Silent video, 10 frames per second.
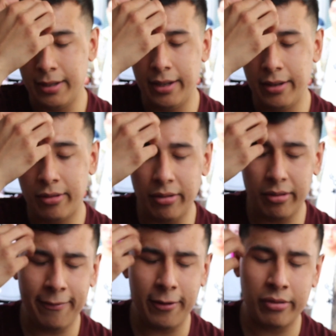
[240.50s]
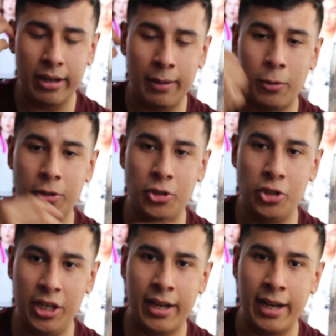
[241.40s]
This is the first time where
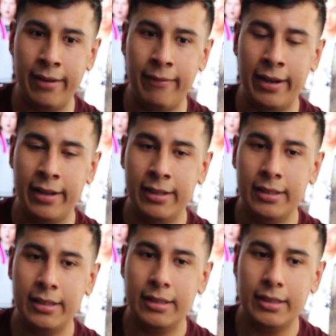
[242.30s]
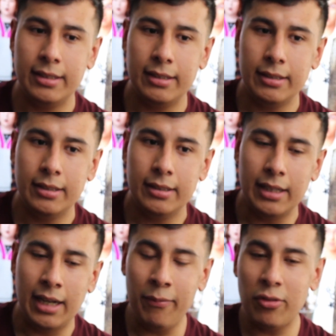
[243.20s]
Gina kind of like,
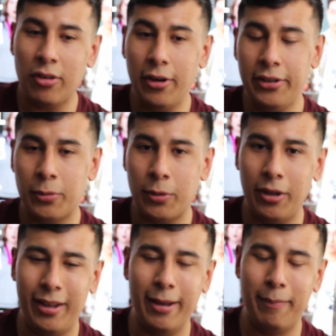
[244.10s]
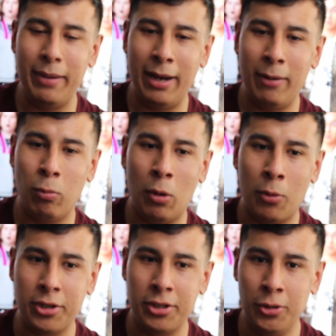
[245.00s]
I'm starting to really debate what
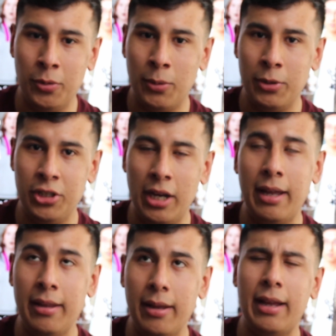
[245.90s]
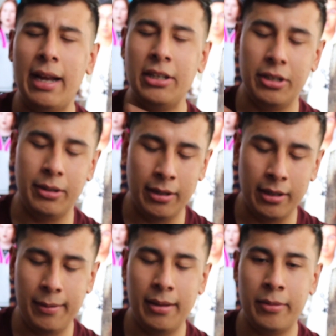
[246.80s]
we're doing with Gina.
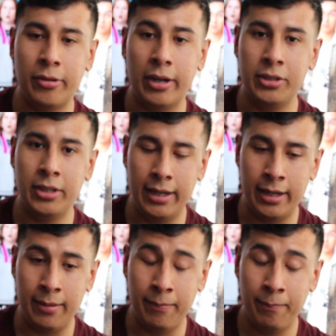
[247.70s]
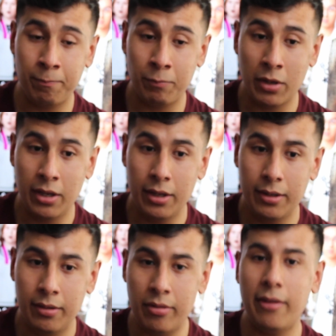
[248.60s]
Let me scratch that.
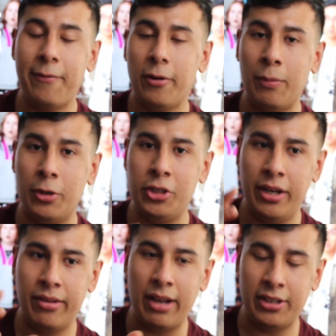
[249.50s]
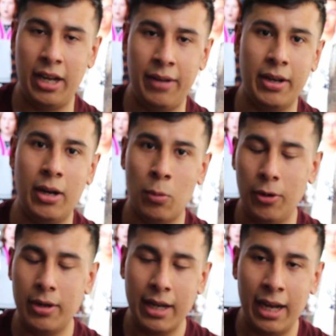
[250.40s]
This is the first time where Gina's actually having a real
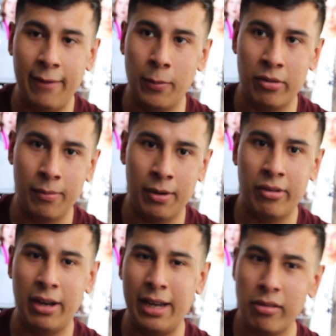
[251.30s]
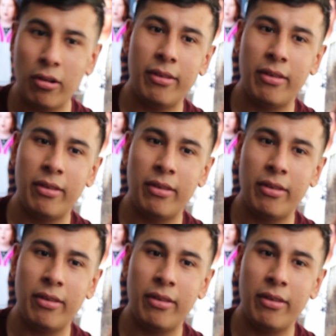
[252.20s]
conflict with someone. Because like at the start